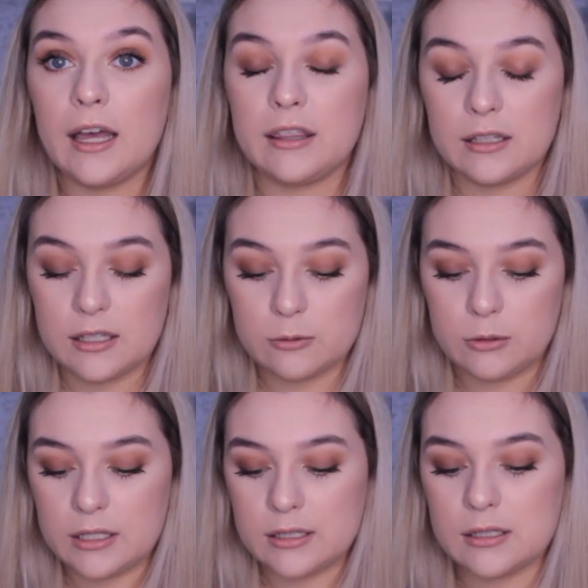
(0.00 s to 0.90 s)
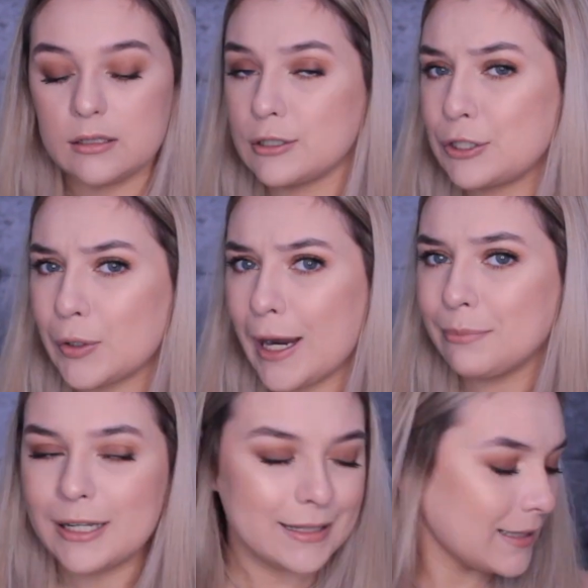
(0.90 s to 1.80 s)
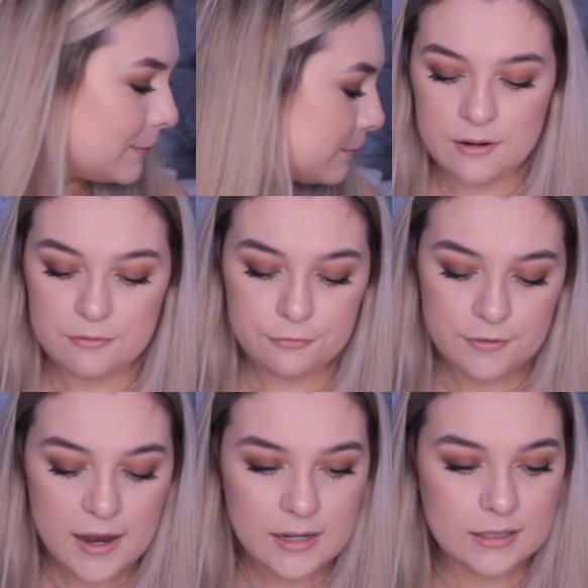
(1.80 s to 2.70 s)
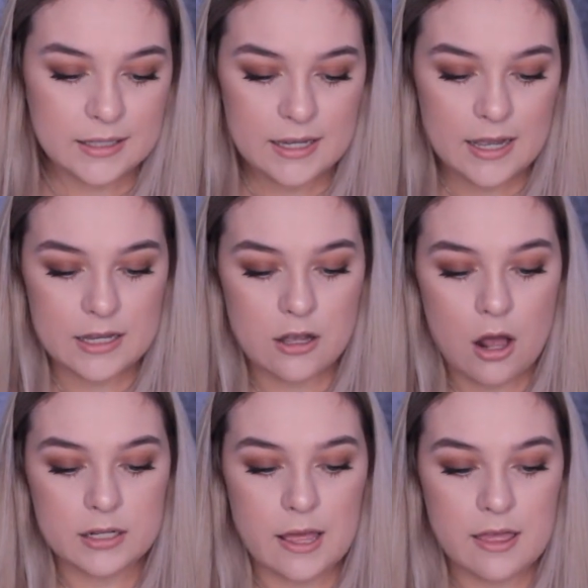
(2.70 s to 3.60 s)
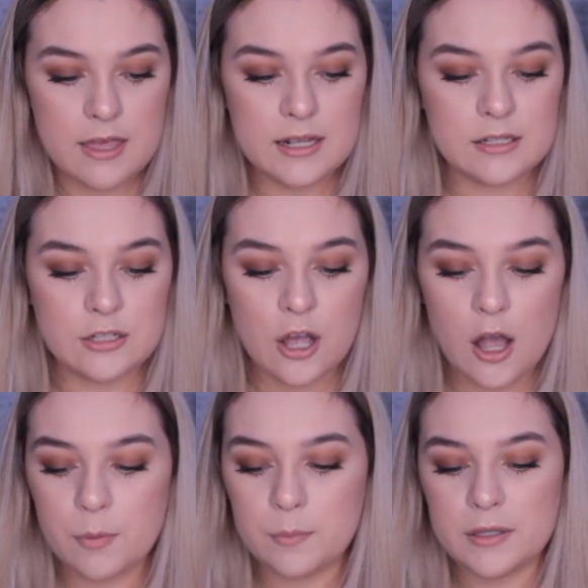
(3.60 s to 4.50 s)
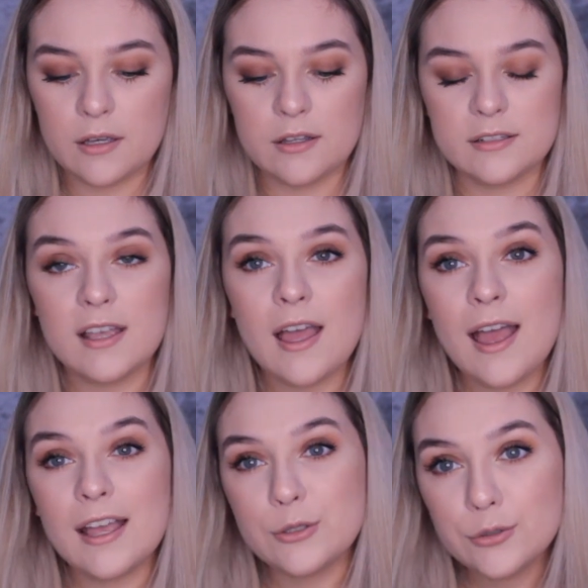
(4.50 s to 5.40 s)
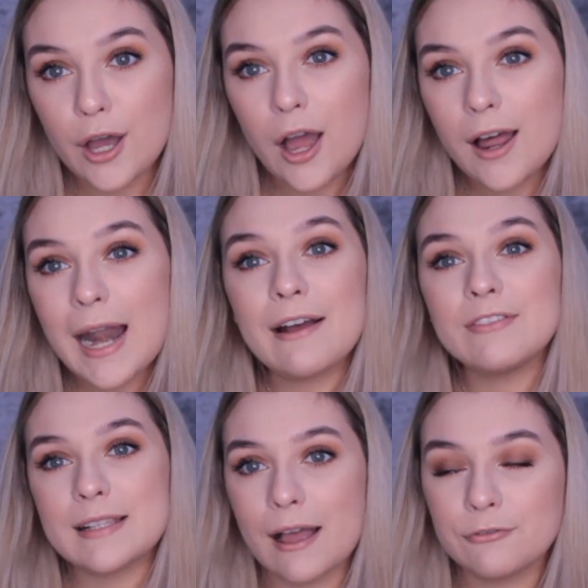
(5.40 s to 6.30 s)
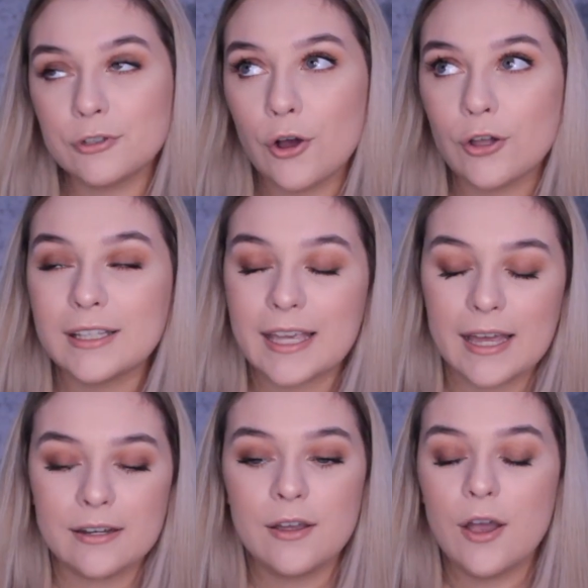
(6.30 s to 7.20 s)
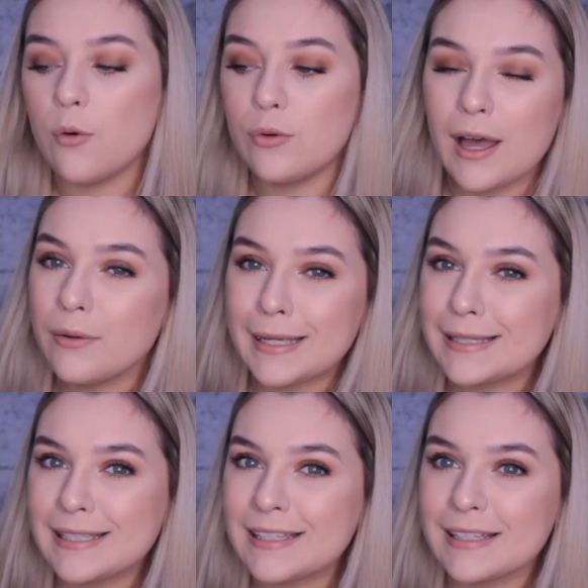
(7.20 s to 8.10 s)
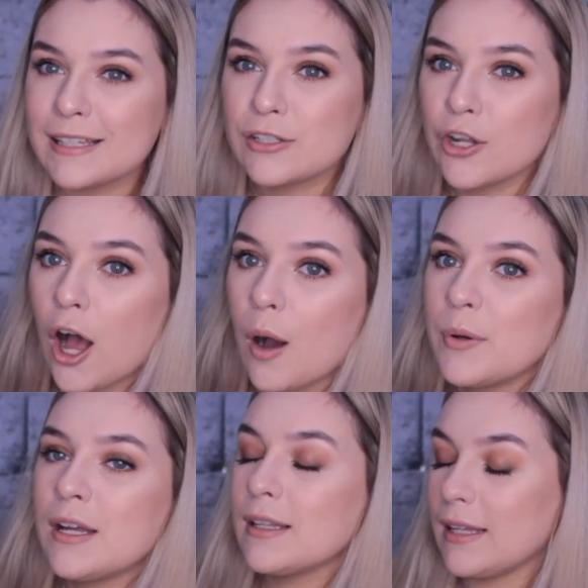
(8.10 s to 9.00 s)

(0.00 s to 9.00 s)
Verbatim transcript: I think that's what it's described as. And finally, I got this top because you can't have a Zaful haul again without getting this top.